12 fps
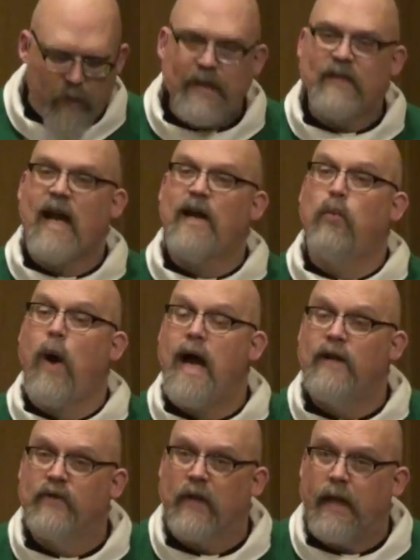we decide
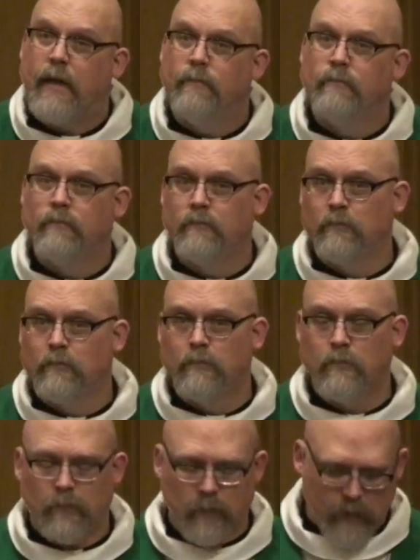wisely,
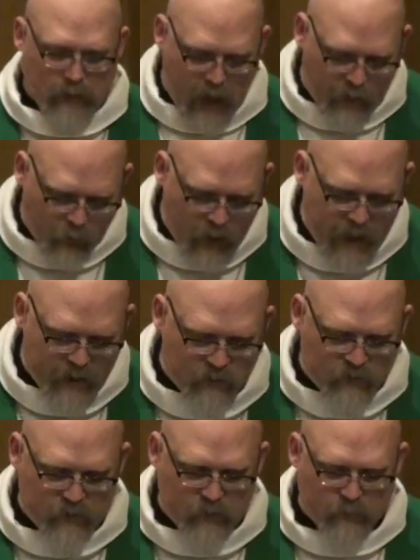God
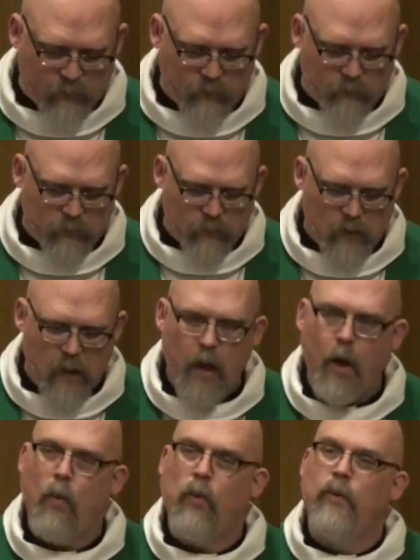reigns.
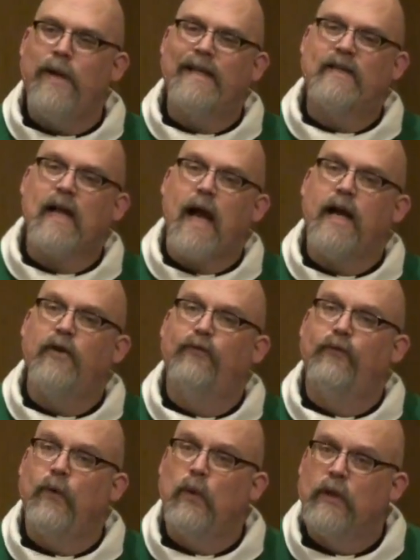When we
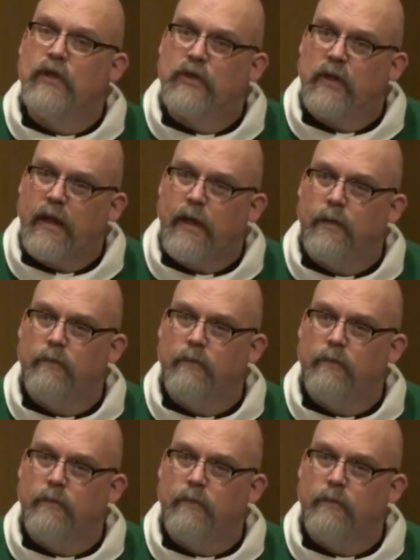decide foolishly,